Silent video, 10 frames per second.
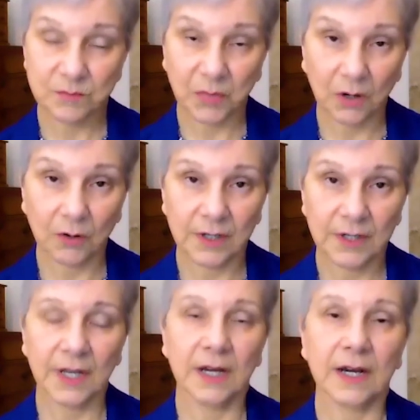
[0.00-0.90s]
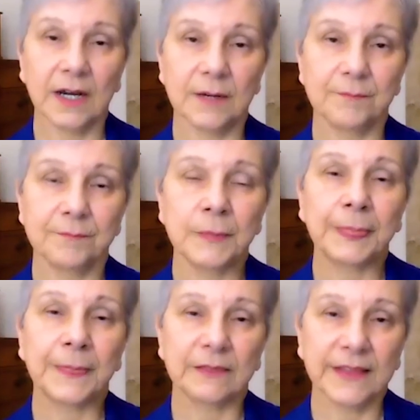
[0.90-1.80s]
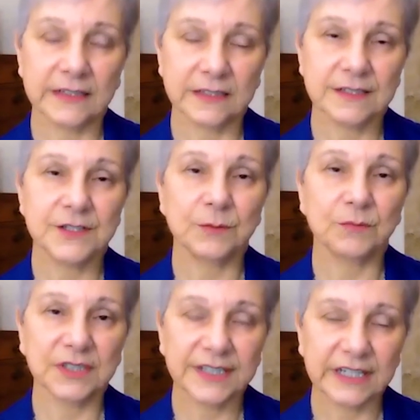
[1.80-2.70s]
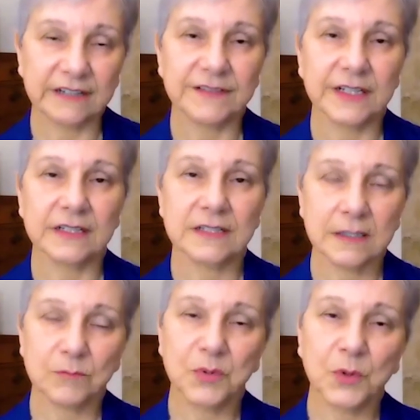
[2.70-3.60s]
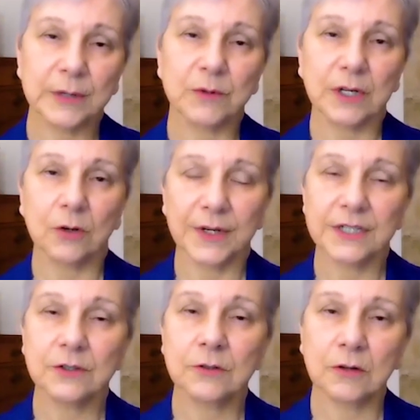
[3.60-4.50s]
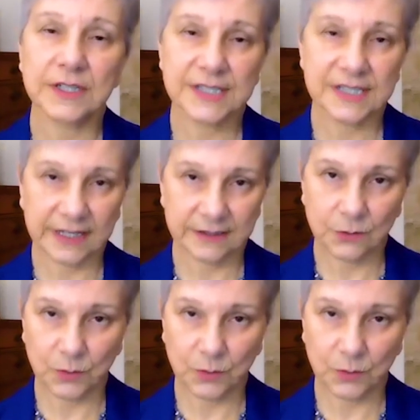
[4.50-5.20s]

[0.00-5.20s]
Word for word: people um, lend us to believe that at some point we're going to cross that